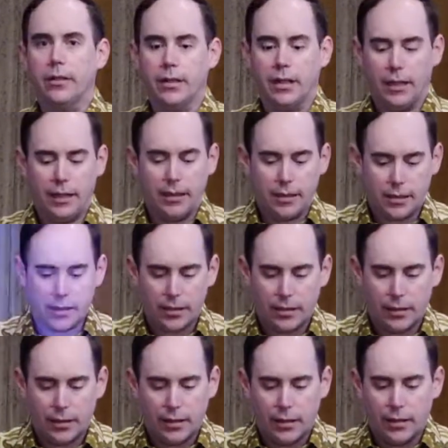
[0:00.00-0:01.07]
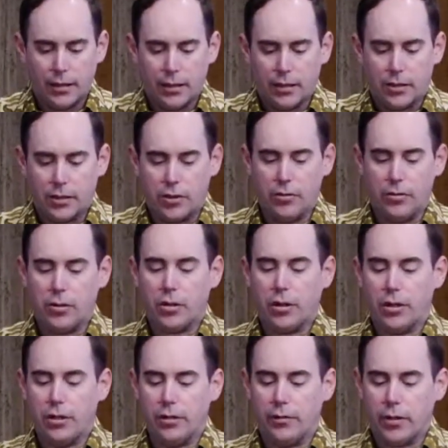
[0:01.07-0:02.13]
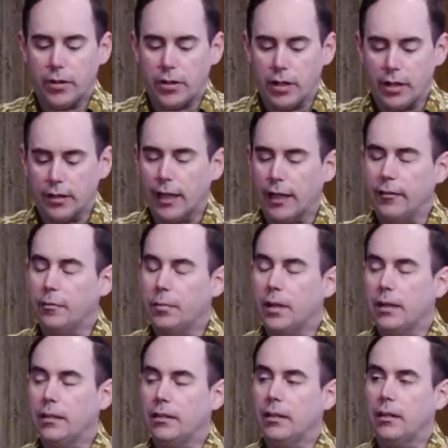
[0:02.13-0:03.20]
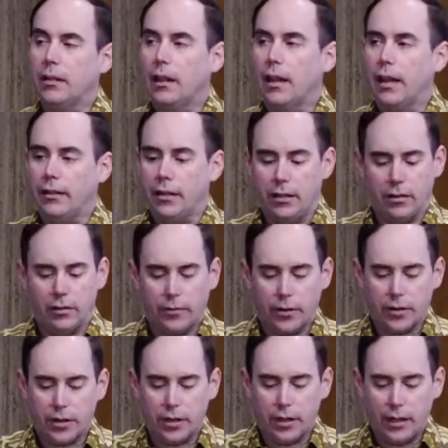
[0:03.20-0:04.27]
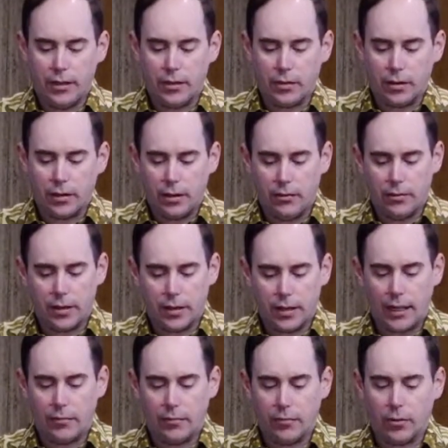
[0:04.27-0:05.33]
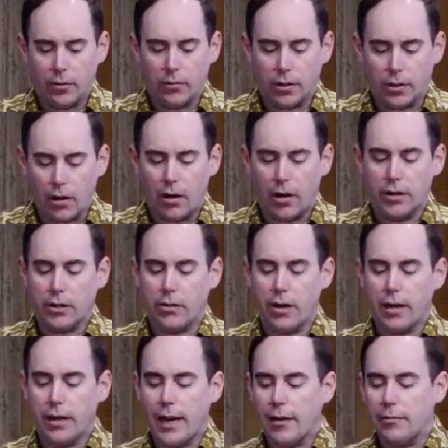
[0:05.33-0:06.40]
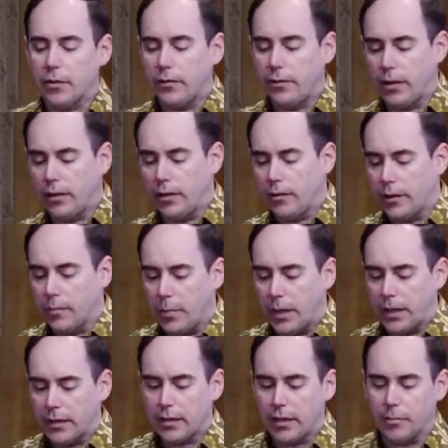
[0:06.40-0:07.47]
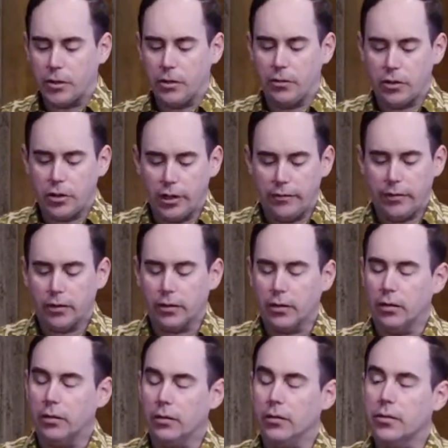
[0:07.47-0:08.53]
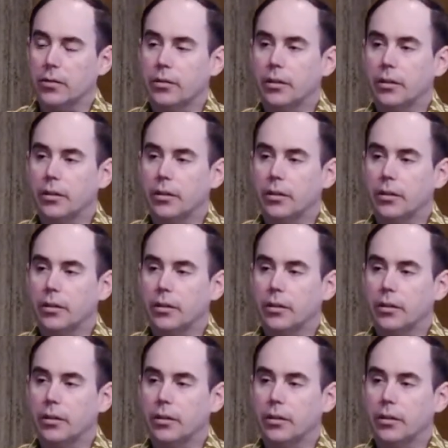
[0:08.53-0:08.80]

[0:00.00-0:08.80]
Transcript: things. Students are a university's lifeblood. And the universities you attend will work hard to create an atmosphere that best helps you achieve your goals.